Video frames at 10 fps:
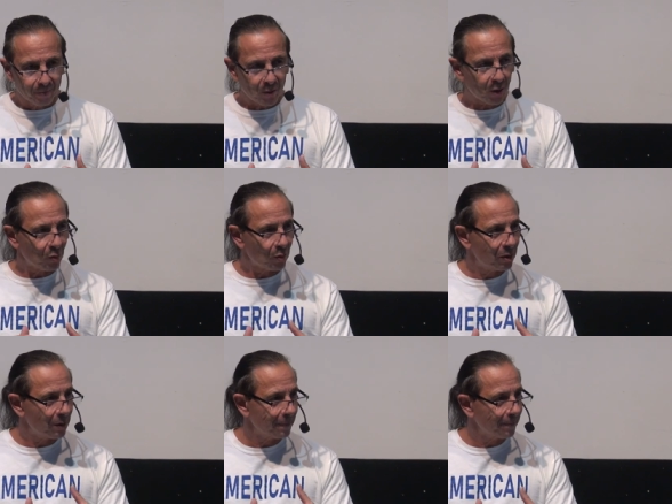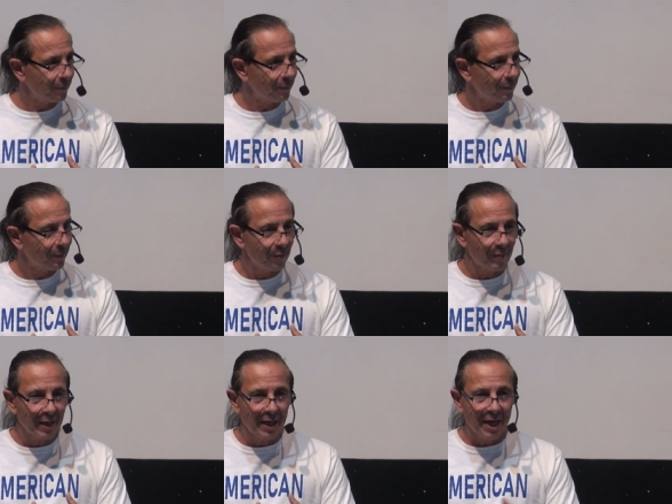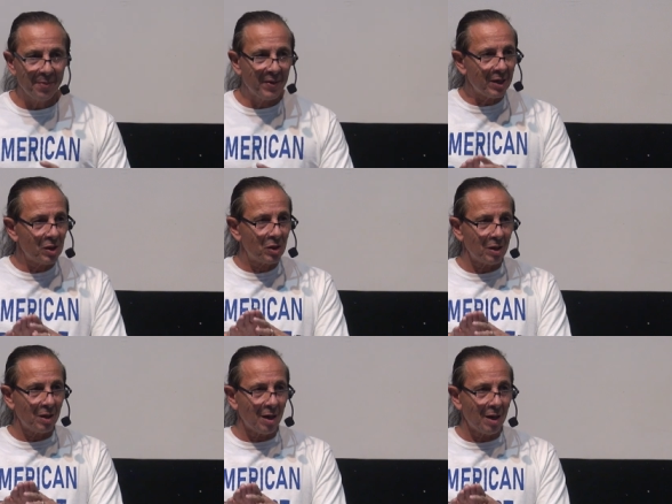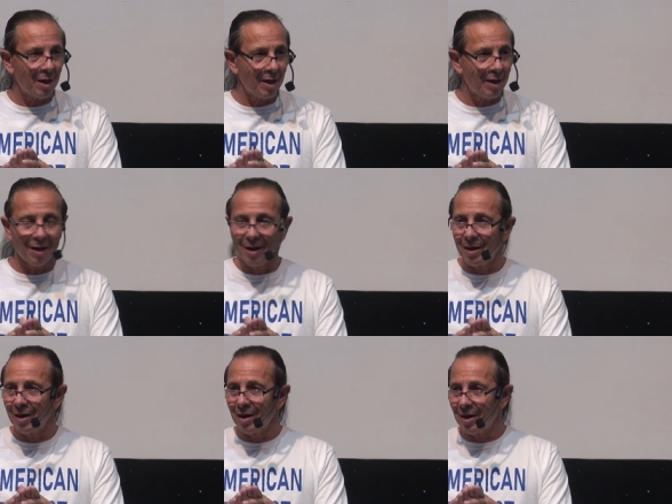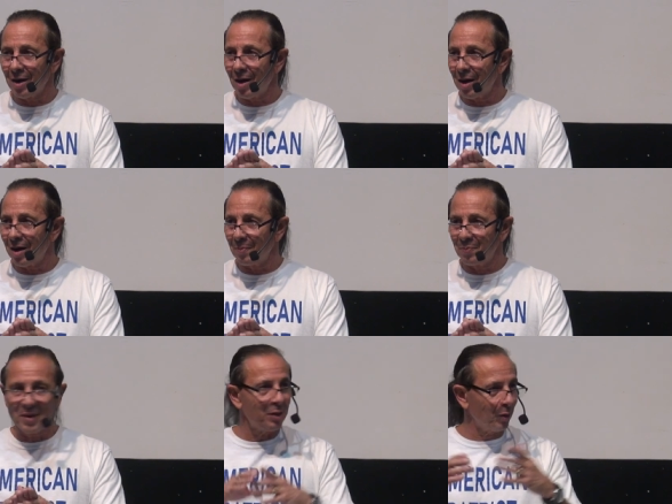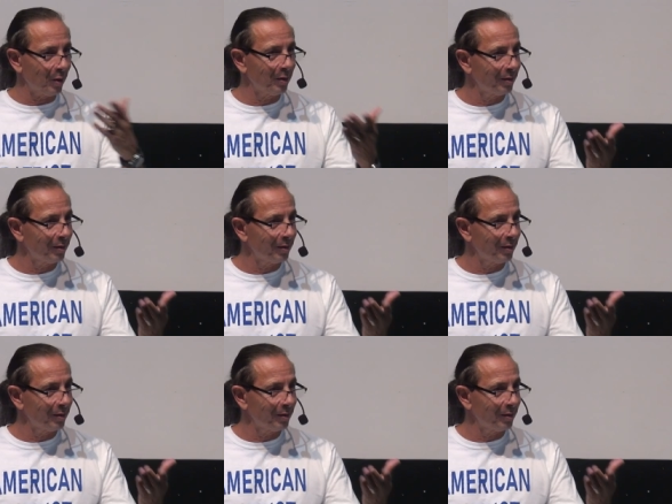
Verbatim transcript: In other words, he begins to uh, peel,